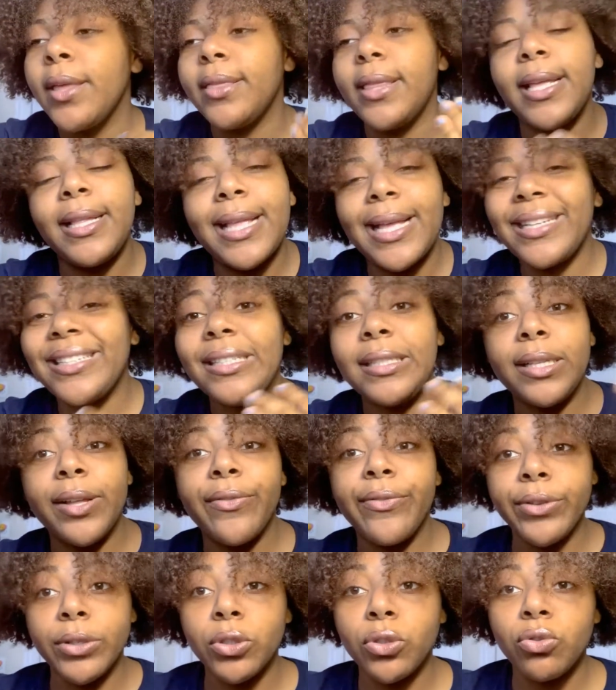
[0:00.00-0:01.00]
Then that's a
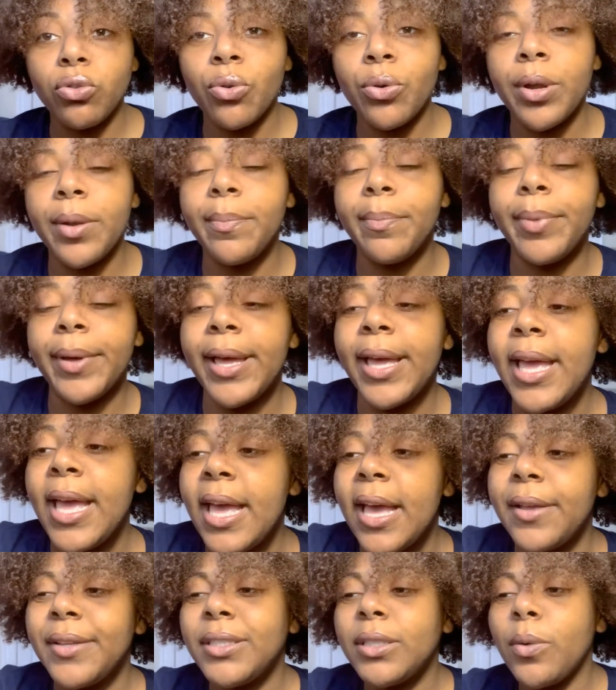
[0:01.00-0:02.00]
different story. But
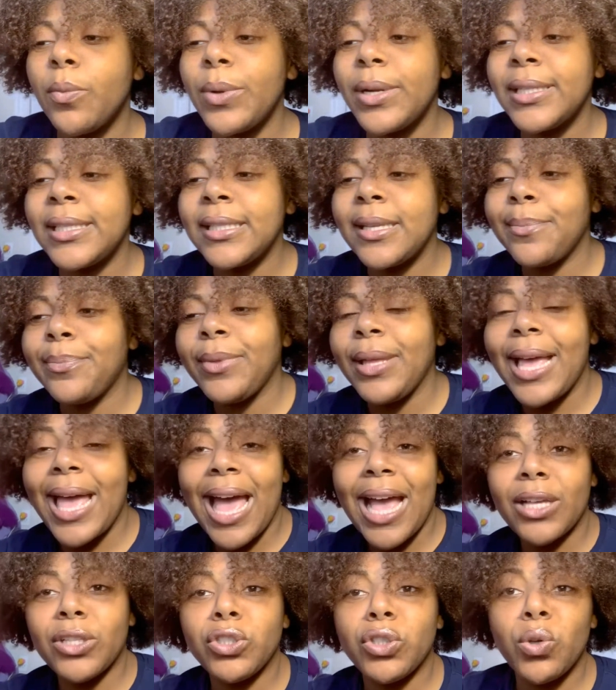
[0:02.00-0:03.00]
if someone is simply
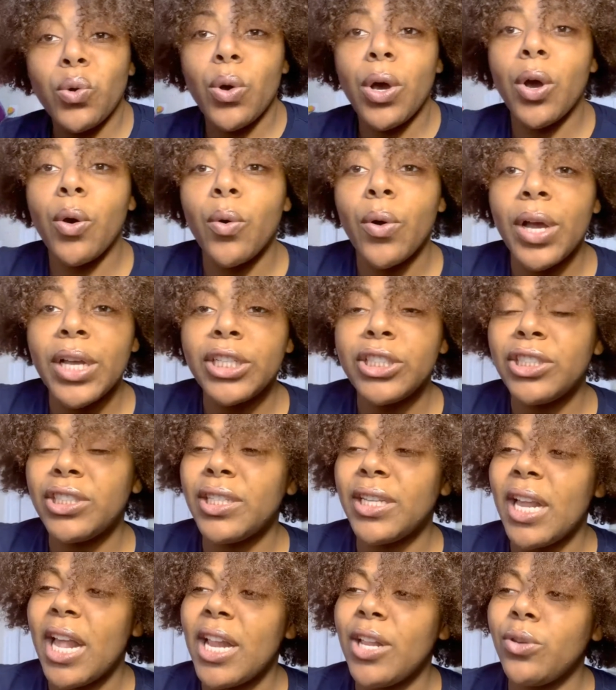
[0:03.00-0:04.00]
asking you a
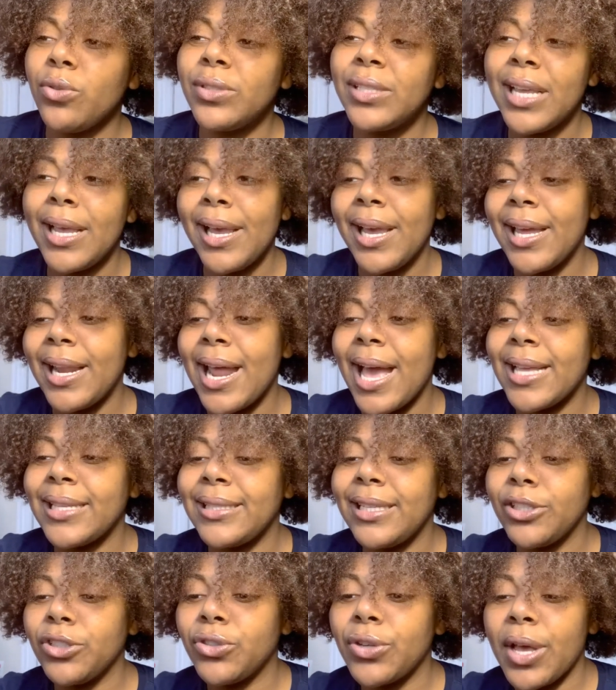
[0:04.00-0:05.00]
question and you take it
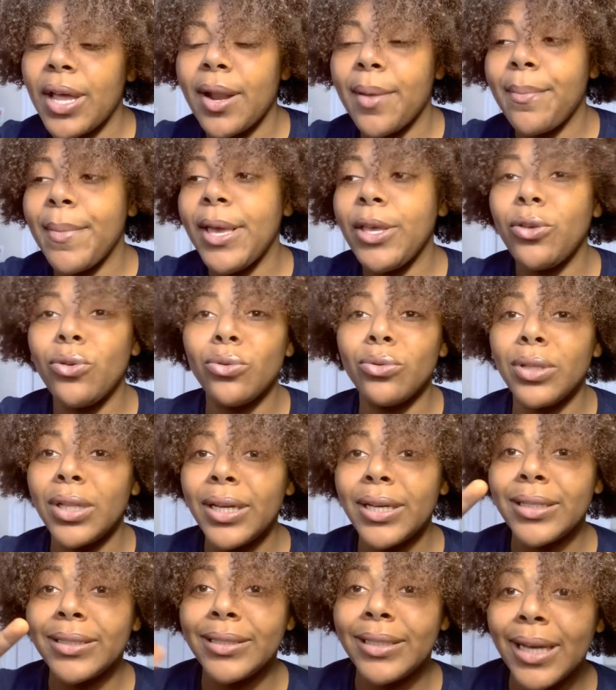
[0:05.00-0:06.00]
as they're trying to make you
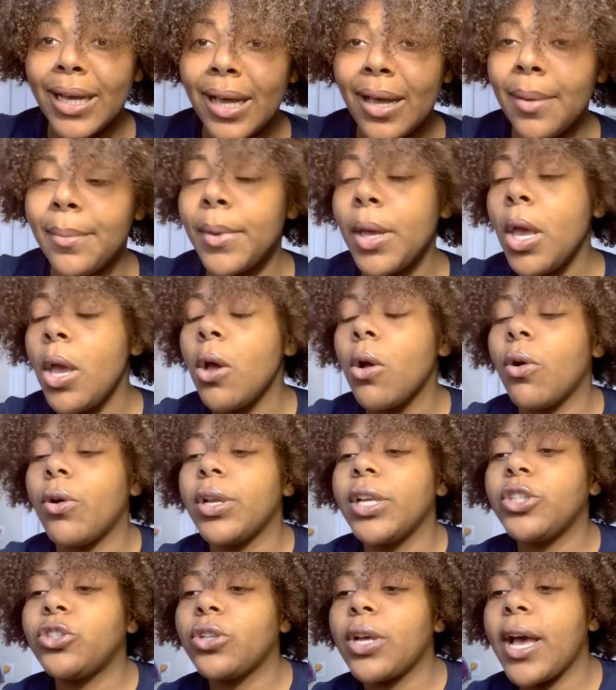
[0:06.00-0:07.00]
look dumb,
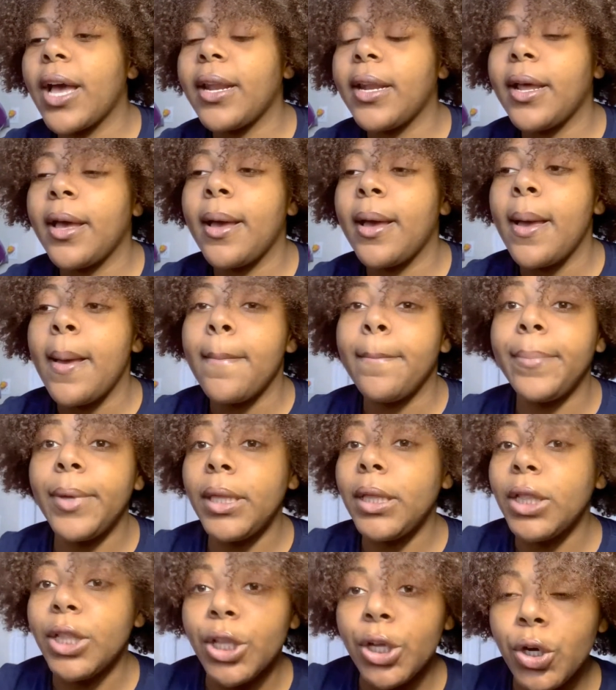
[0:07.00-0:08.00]
or they're trying to
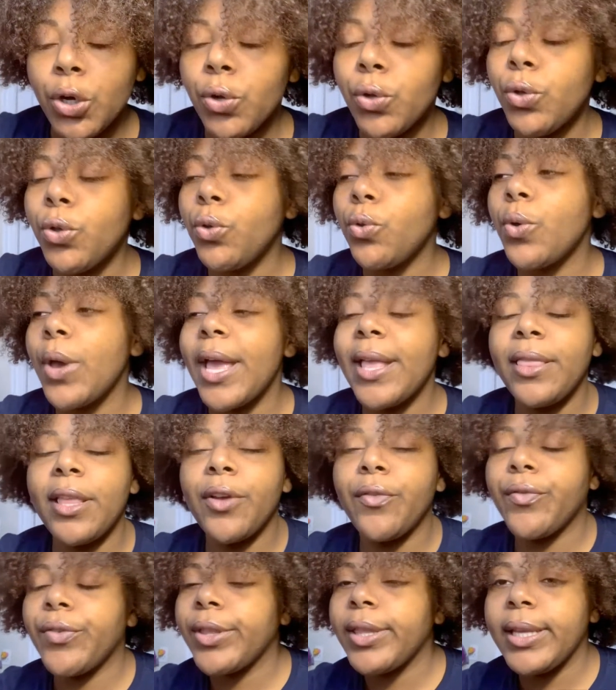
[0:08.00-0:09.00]
belittle you and
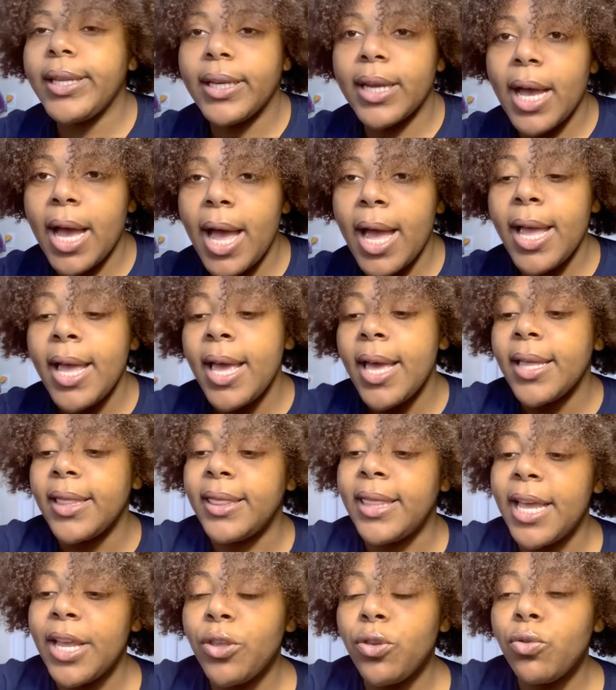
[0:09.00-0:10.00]
they're really not,
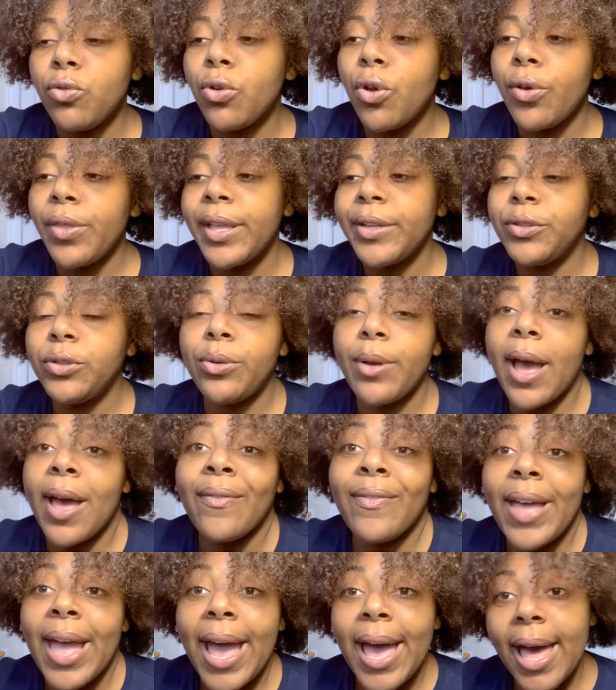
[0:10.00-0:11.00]
then you know that you
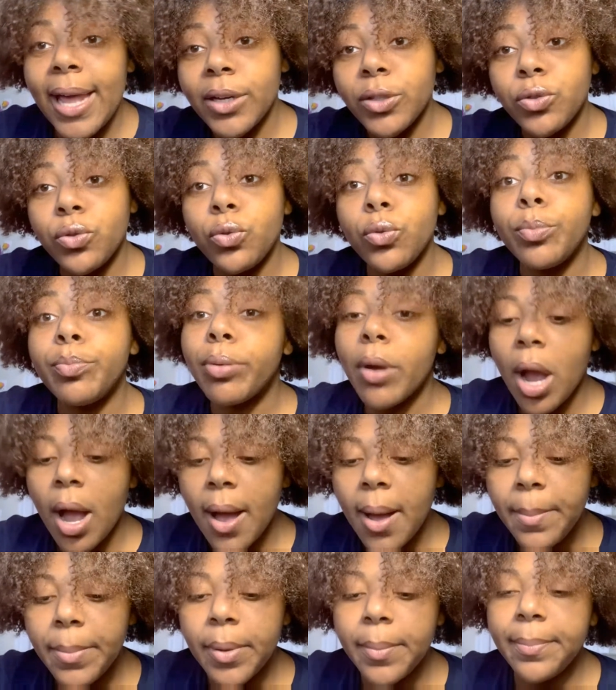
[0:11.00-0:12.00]
have an attitude
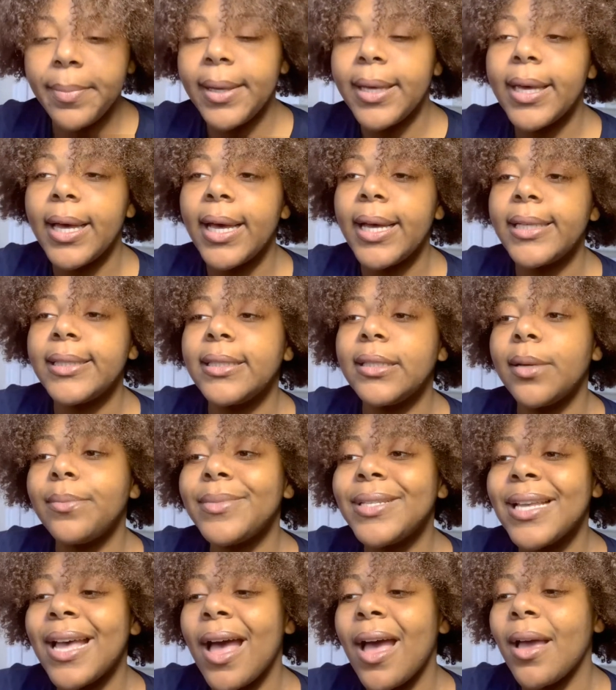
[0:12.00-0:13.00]
problem, because
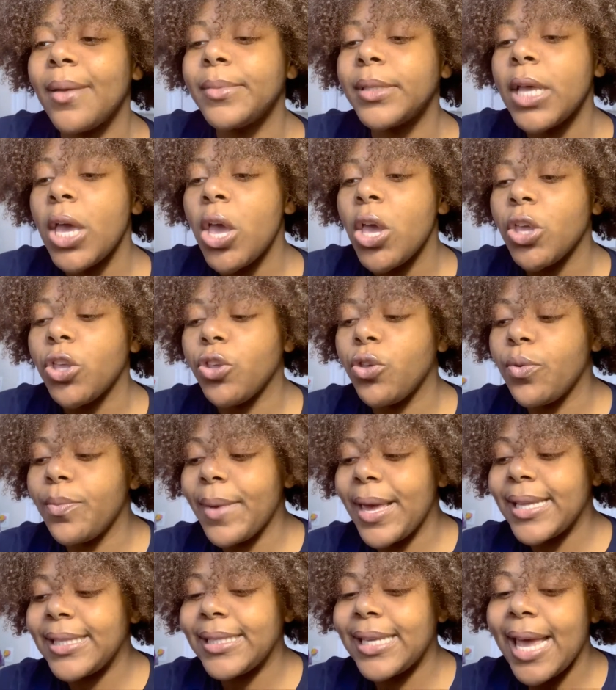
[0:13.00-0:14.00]
sometimes you
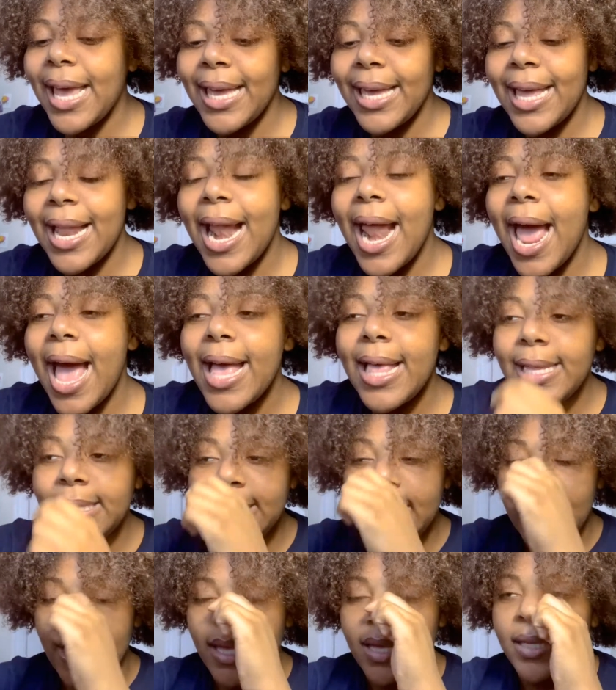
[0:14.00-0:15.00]
may take it
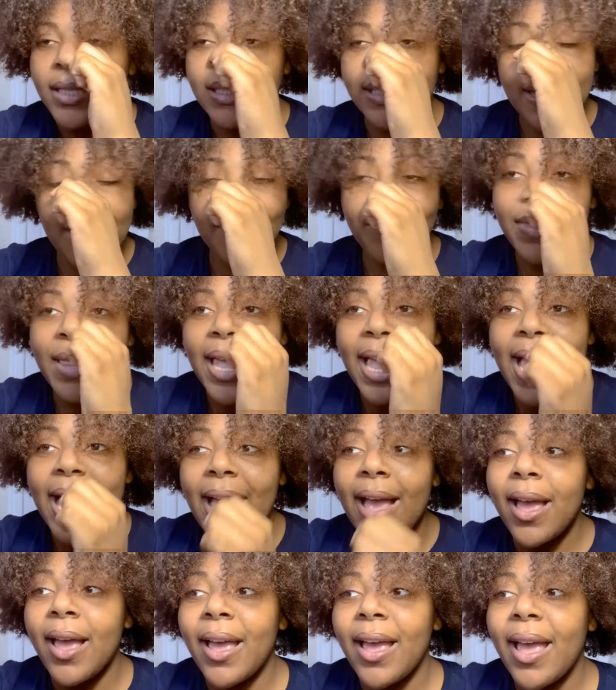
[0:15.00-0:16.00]
as
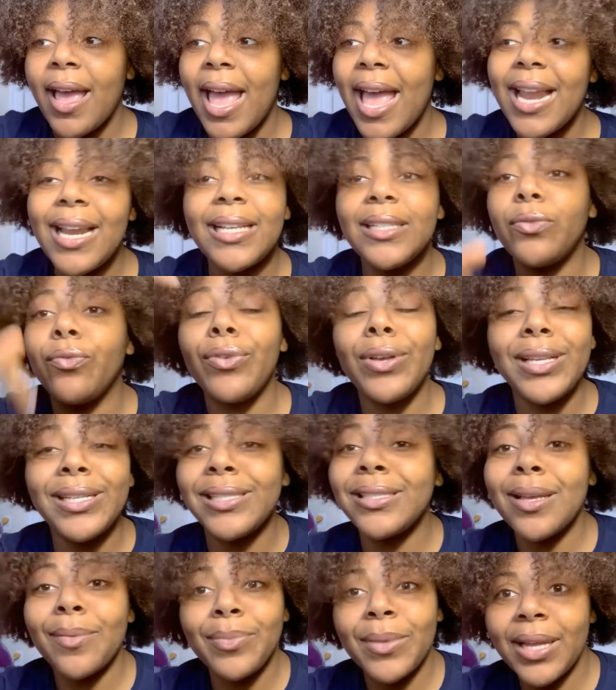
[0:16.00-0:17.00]
something and it's really
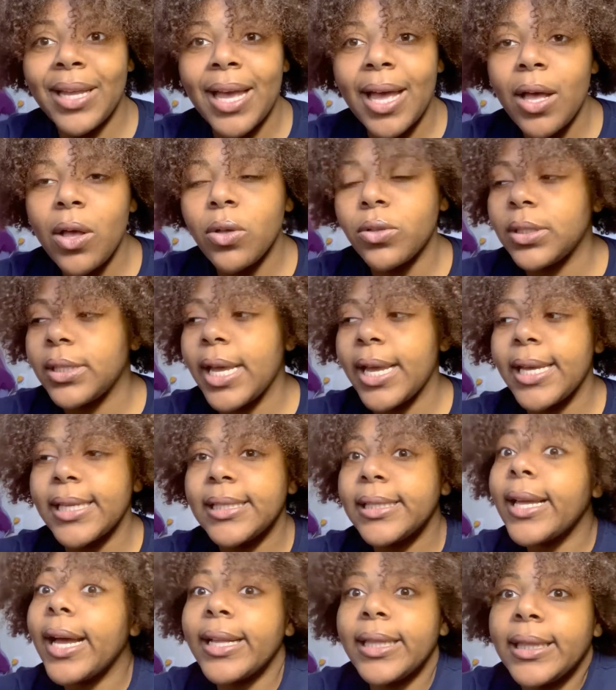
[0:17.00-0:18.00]
something else. Like,
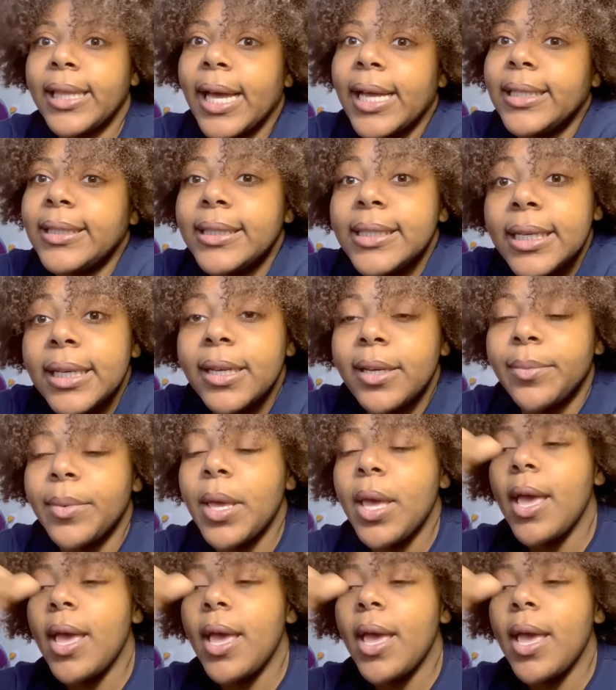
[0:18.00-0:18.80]
it's not that deep.